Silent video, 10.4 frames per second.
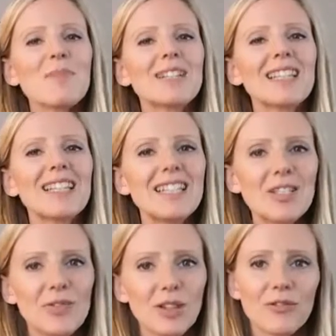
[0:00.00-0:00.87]

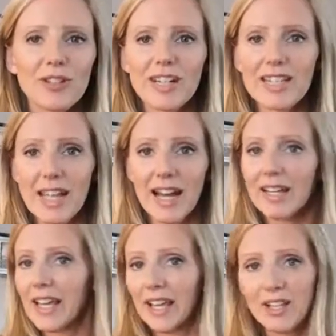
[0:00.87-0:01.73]
Please feel free to
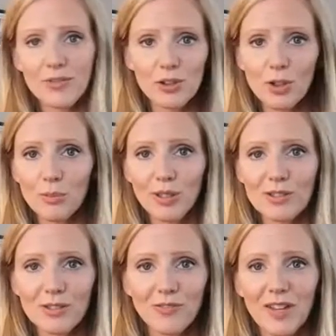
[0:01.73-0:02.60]
add any of your own
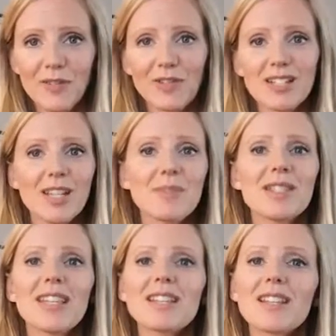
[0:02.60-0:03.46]
personal favorite tips
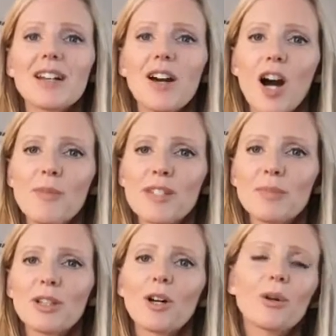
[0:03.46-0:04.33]
into the comments
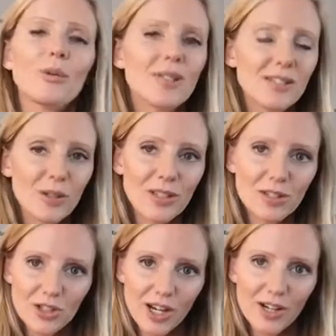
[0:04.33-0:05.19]
below so you can
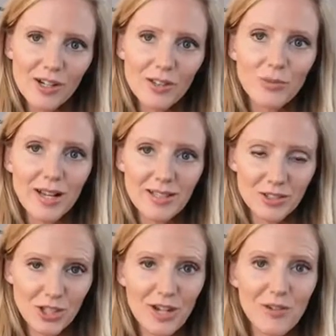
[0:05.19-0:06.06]
share
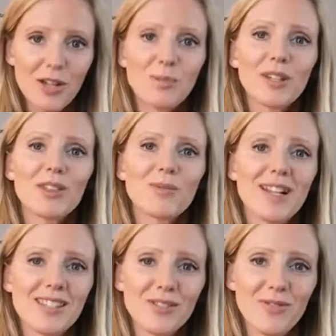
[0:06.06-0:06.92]
them with the
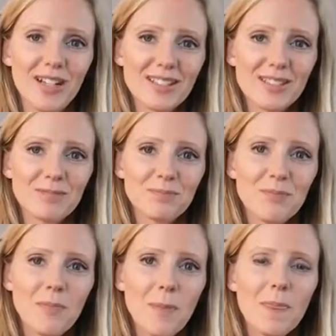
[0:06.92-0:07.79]
rest of us.
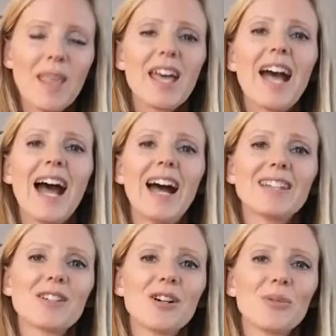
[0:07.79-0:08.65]

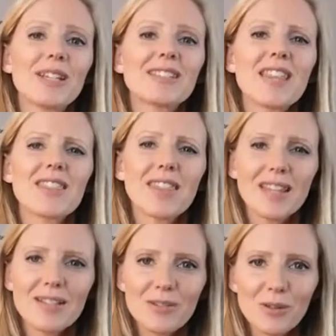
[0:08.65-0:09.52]
As always,
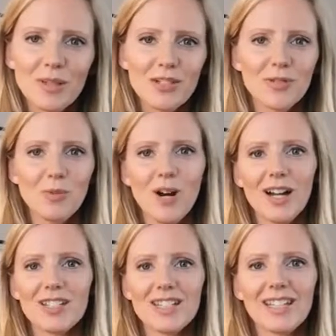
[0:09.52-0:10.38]
thanks so much for
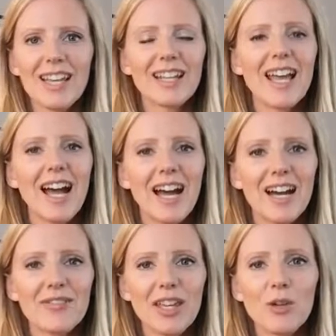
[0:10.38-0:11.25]
watching and
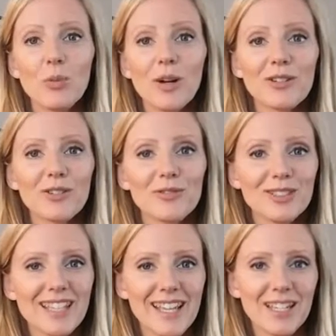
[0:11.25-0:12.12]
have a wonderful
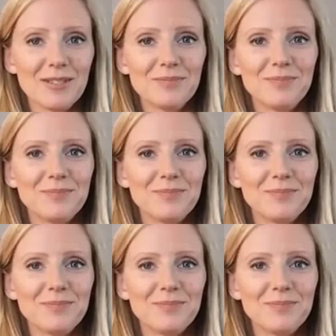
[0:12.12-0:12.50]
day.